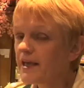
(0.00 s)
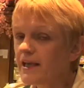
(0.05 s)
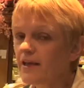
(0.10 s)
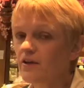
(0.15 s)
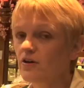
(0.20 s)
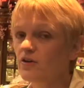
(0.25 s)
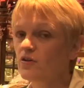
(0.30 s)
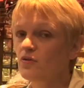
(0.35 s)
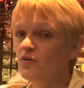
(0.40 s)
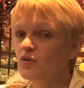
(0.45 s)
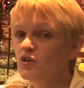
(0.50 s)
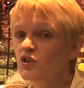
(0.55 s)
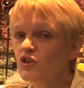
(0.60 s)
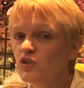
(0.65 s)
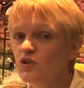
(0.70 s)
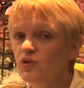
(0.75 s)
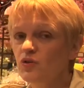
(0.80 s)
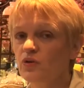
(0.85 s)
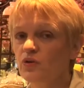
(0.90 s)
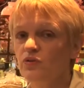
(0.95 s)
here you're
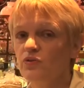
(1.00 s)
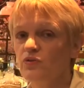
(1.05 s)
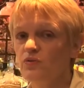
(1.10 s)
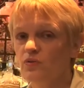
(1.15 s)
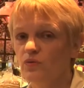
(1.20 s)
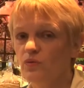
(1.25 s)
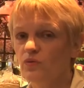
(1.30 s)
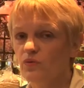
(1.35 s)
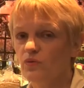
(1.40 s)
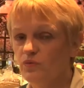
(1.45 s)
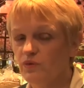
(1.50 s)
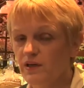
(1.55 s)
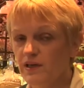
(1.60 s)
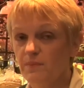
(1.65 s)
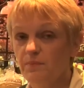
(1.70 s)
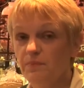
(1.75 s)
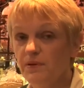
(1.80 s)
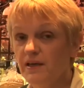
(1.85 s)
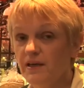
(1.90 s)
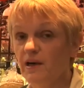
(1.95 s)
sure to
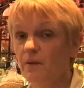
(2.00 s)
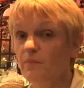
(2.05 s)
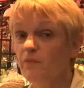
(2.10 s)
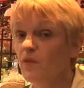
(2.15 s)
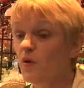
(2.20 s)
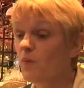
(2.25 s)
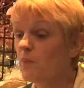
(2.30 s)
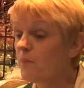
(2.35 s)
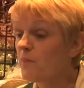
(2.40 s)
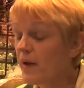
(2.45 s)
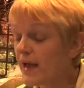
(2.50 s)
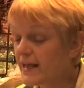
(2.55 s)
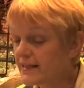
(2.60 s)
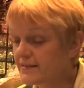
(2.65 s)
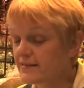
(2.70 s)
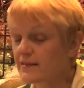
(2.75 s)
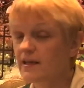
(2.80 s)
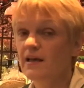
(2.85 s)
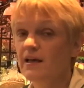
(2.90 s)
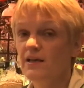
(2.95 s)
really pick up the
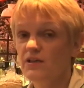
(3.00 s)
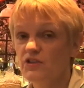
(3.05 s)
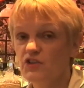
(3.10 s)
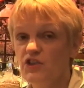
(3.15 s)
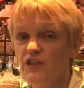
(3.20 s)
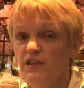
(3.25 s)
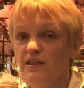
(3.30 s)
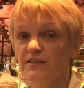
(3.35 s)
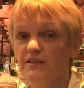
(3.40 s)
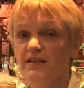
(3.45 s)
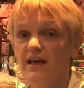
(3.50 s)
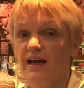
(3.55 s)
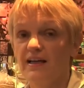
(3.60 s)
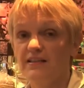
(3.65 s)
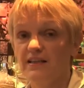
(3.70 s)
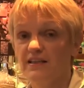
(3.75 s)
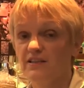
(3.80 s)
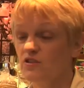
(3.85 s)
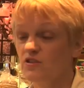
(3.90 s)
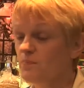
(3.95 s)
best cheese
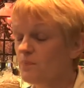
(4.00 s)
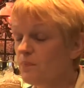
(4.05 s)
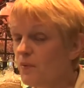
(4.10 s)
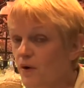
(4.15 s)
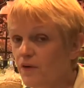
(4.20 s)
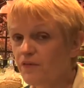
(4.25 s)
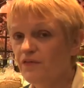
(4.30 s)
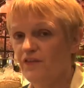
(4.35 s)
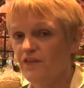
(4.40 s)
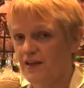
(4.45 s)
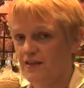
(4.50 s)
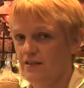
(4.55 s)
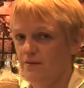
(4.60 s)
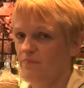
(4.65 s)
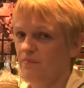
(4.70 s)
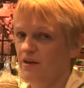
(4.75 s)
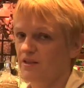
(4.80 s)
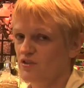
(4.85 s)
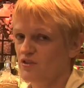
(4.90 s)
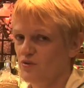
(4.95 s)
at its perfect
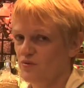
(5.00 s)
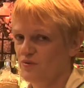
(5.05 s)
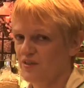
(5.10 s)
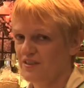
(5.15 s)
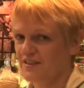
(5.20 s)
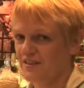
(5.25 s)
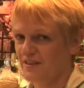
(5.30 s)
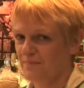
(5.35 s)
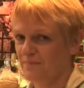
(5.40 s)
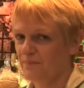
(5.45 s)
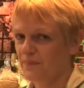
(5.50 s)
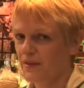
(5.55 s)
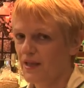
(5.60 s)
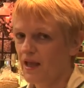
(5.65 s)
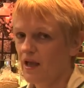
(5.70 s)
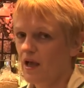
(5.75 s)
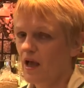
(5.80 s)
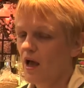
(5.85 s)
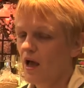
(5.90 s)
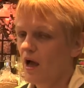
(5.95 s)
maturity.
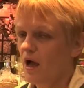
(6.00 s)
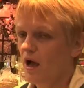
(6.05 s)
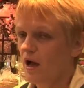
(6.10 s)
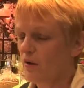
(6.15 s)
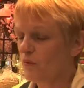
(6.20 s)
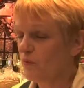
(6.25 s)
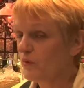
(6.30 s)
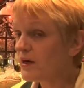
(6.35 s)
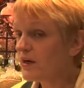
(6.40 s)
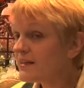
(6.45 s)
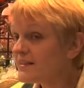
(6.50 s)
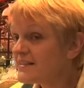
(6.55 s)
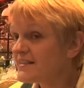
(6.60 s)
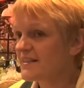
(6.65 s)
Uh, we're in